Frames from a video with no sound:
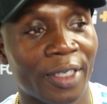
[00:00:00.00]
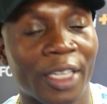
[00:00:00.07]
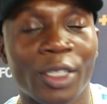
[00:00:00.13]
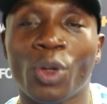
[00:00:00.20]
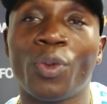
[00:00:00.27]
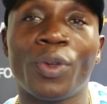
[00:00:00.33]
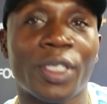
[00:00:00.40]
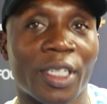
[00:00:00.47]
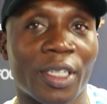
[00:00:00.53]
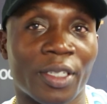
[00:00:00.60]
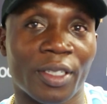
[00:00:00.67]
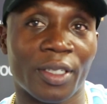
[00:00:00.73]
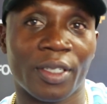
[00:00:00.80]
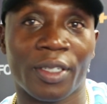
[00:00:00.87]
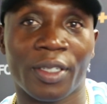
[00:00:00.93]
There's always
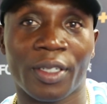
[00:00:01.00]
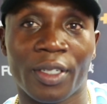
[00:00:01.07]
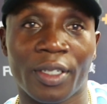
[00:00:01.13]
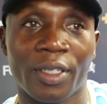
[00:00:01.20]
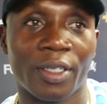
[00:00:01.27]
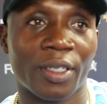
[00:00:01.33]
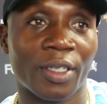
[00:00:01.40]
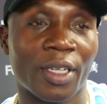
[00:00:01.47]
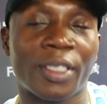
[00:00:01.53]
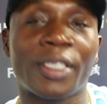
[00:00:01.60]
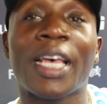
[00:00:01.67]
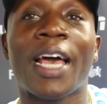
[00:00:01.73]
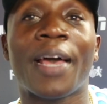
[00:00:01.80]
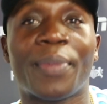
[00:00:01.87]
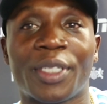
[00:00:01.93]
a
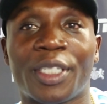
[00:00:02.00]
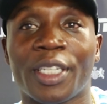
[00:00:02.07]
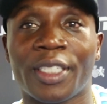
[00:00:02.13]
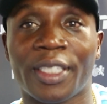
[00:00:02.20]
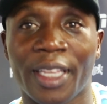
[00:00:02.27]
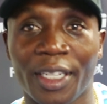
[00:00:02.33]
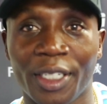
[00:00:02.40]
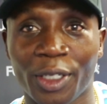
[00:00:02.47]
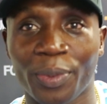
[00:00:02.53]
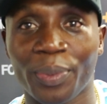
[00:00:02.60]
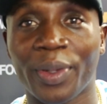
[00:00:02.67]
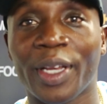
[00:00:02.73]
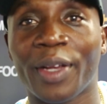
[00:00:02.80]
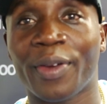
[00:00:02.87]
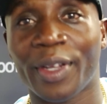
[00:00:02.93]
time, a
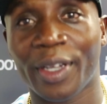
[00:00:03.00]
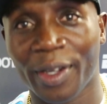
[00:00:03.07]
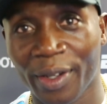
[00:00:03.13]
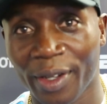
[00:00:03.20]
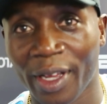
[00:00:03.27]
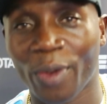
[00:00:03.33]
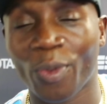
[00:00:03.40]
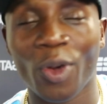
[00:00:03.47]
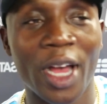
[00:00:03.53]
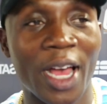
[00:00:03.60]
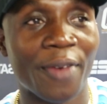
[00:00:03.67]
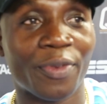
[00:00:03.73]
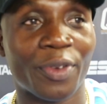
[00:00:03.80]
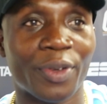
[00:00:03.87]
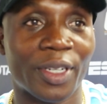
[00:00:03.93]
gestation period and what
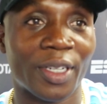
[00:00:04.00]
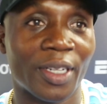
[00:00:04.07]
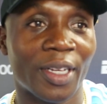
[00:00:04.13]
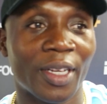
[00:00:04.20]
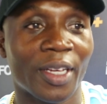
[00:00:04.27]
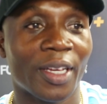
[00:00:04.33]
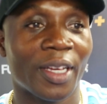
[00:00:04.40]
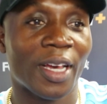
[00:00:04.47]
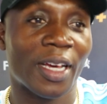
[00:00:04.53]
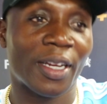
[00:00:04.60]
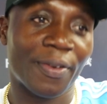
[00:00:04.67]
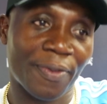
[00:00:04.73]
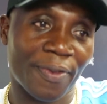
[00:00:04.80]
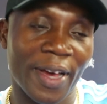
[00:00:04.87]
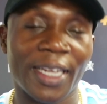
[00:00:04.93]
have you, and
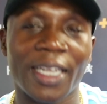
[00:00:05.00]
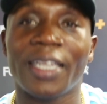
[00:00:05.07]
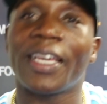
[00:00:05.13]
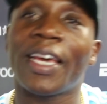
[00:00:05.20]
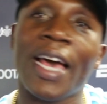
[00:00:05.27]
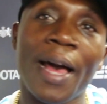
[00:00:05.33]
then finally